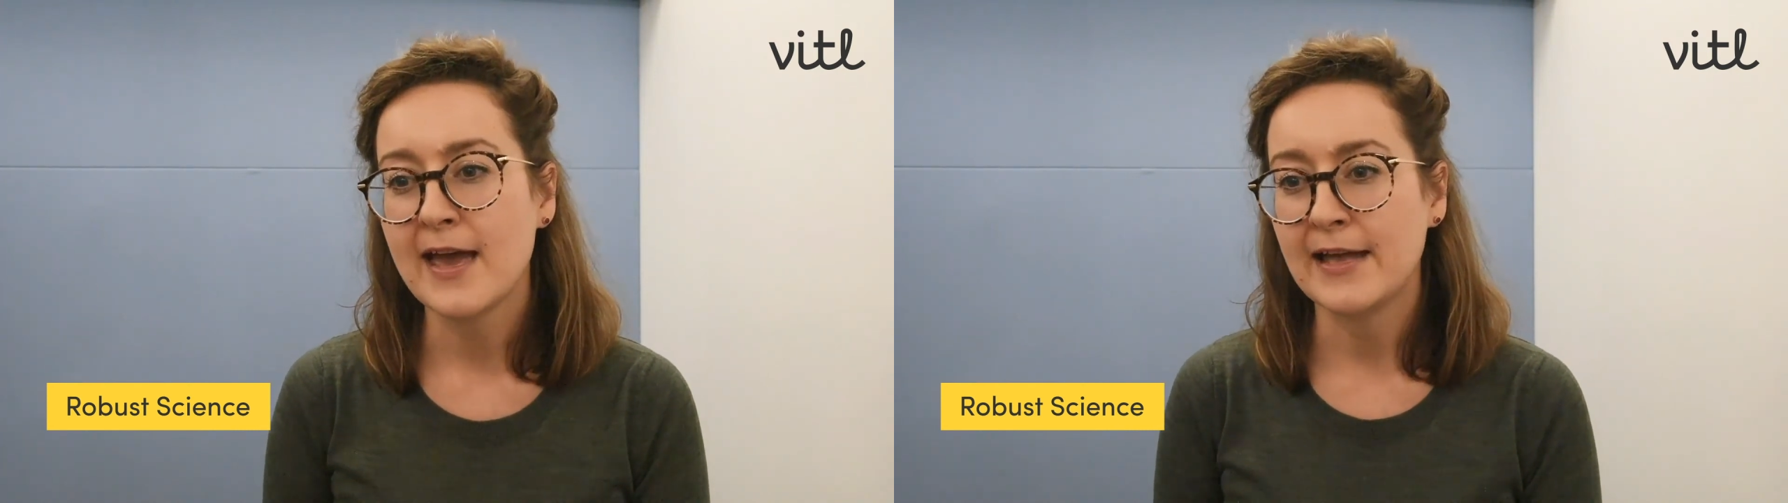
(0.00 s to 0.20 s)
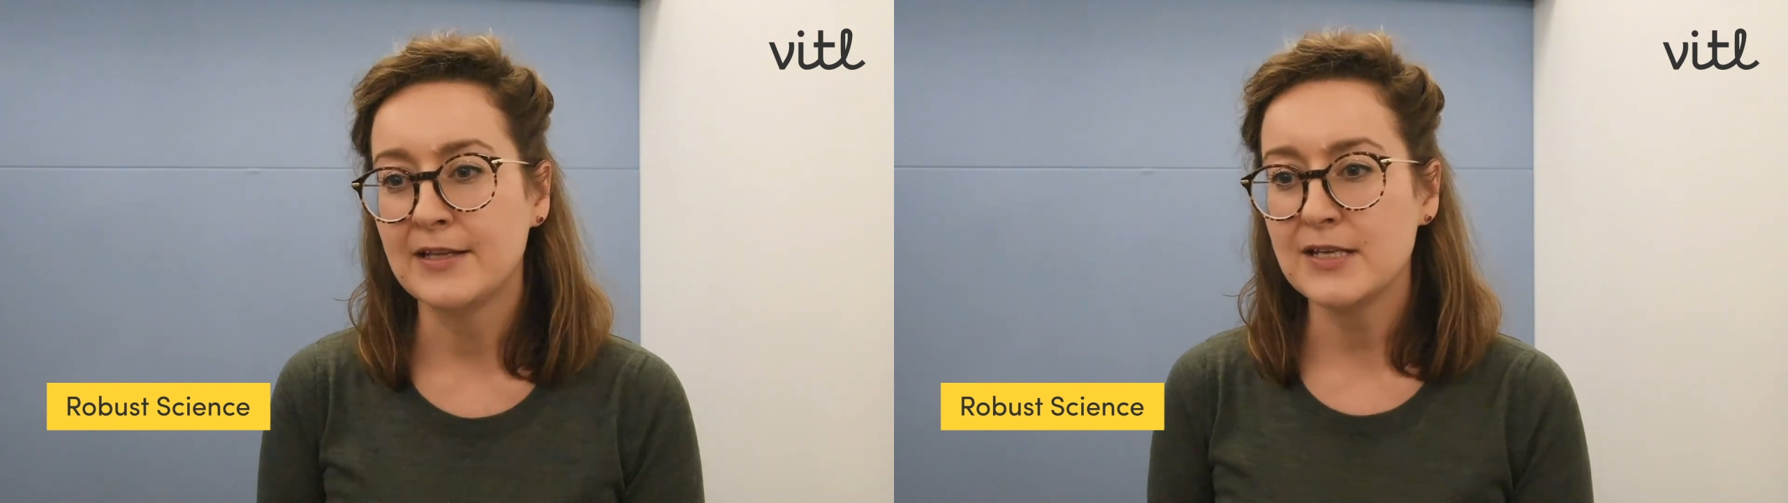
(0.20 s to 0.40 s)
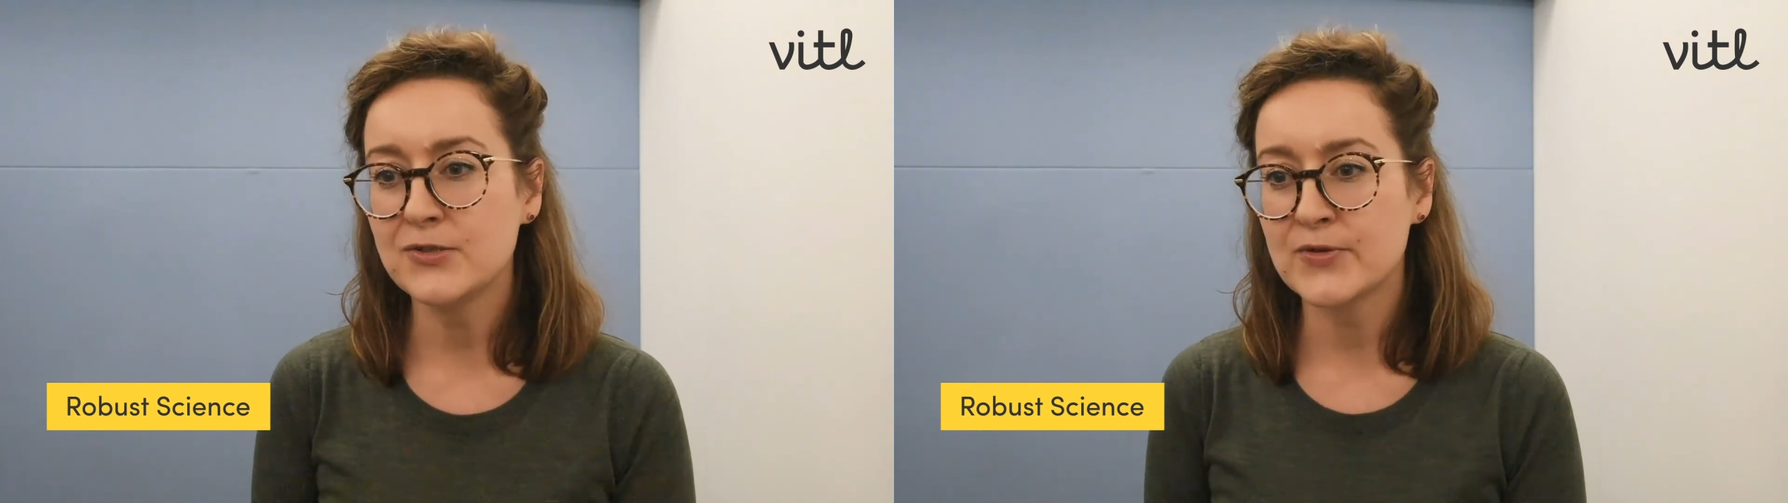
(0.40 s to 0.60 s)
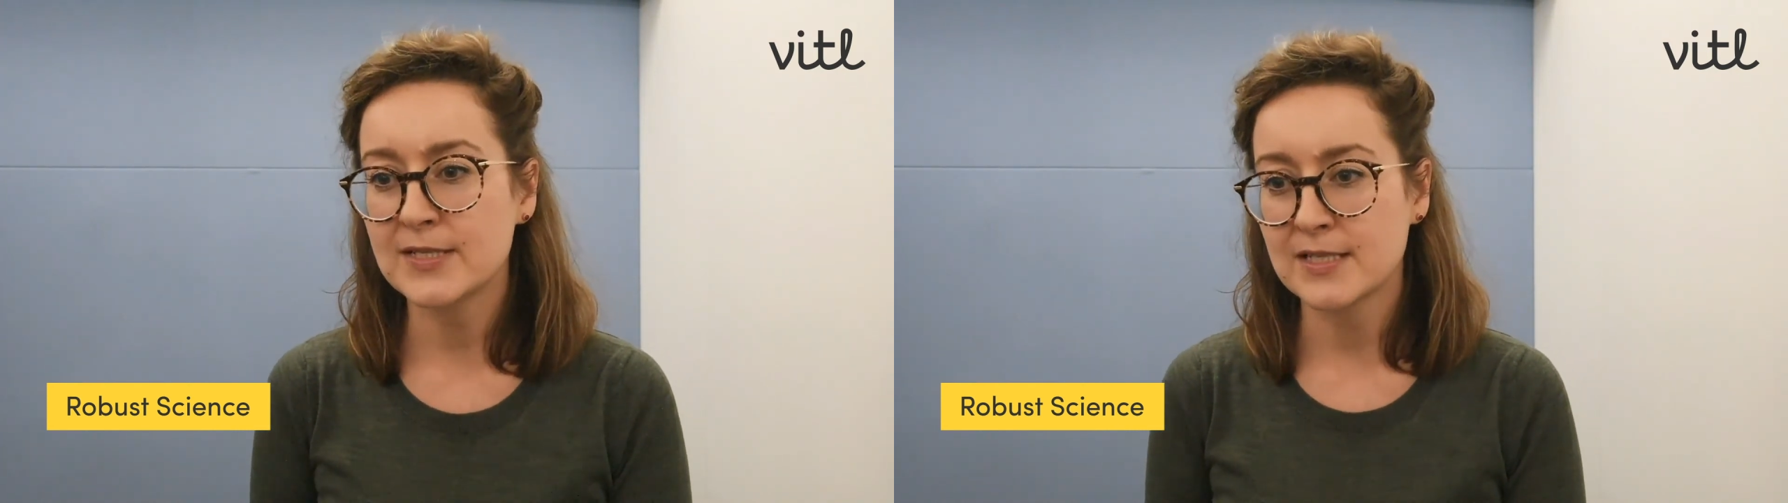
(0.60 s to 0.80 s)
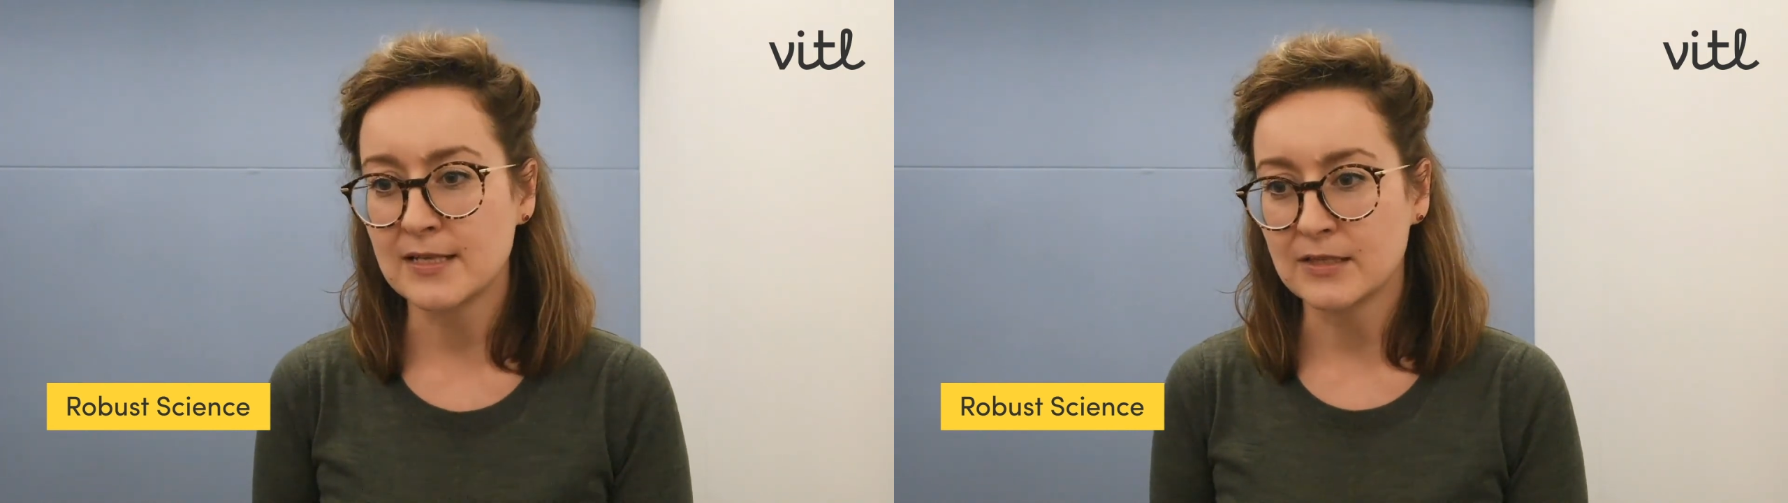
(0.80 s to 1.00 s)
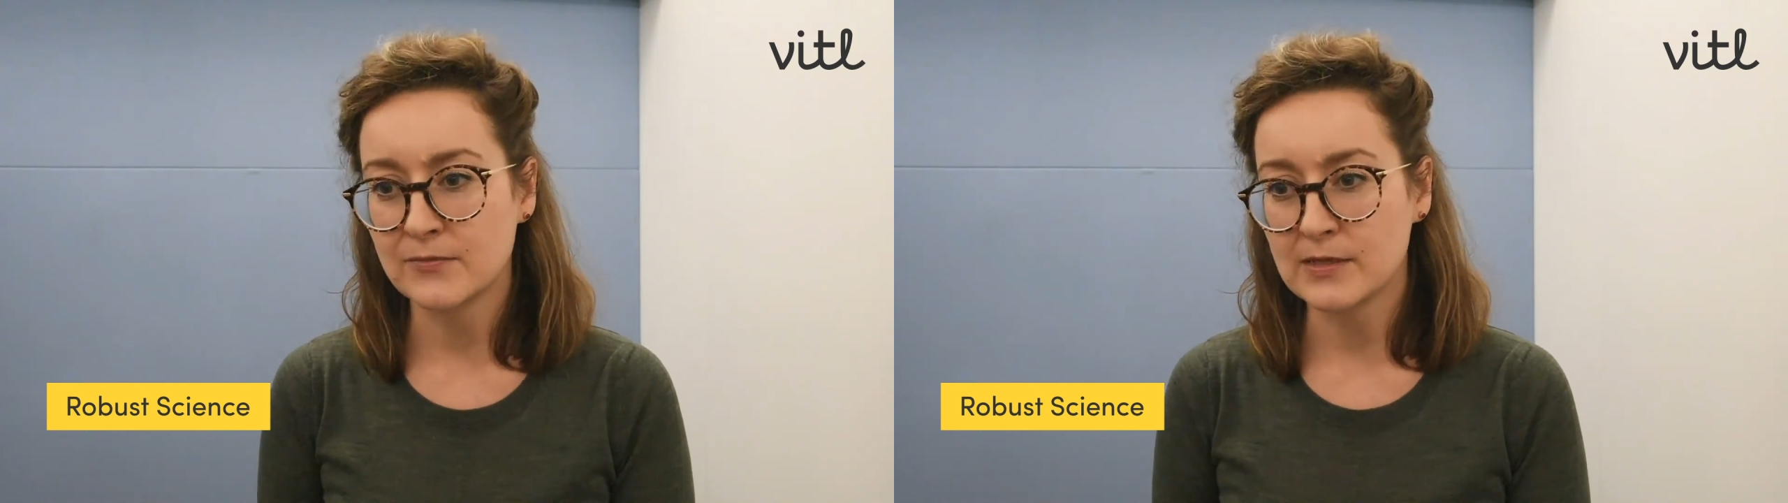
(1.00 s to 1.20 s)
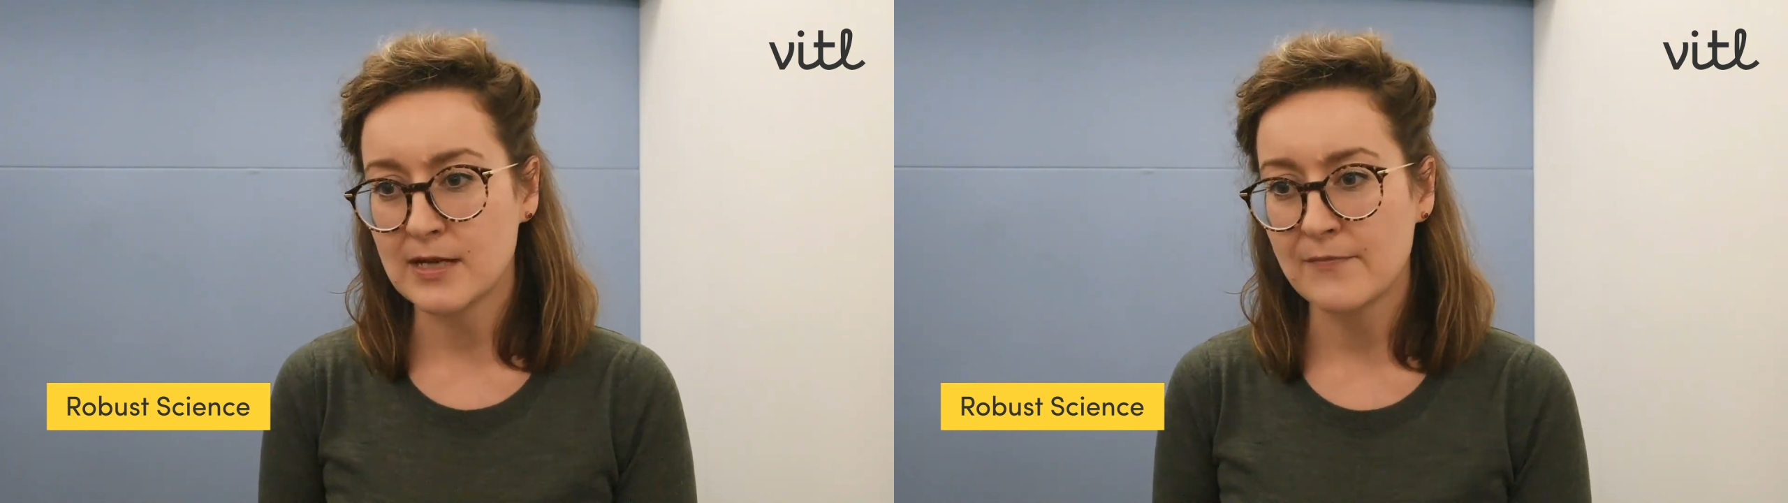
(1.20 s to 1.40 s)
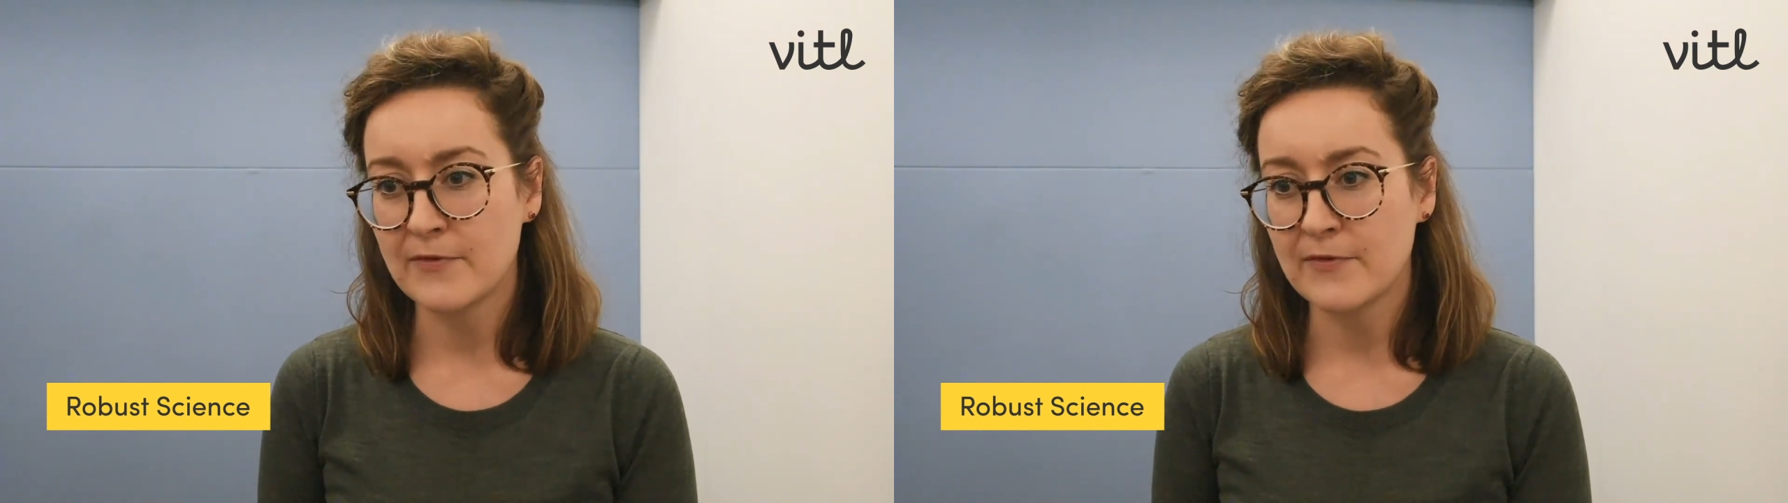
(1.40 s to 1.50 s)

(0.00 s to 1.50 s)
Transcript: and each result will come